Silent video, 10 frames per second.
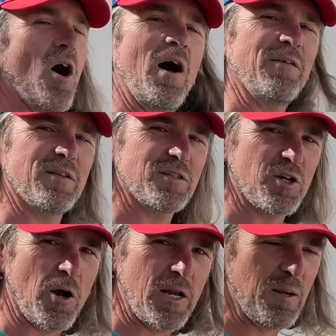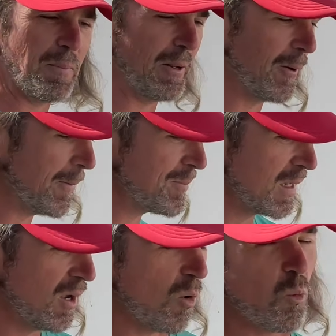on the turning peel.
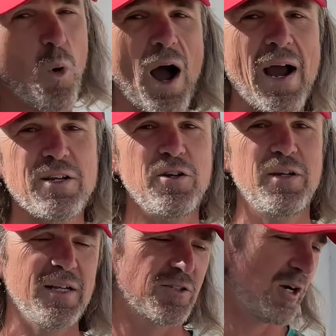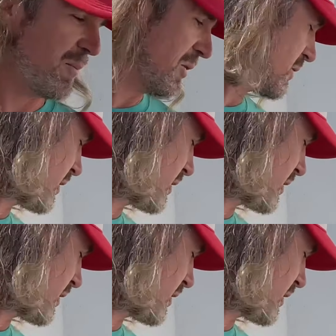Why do you need a turning peel?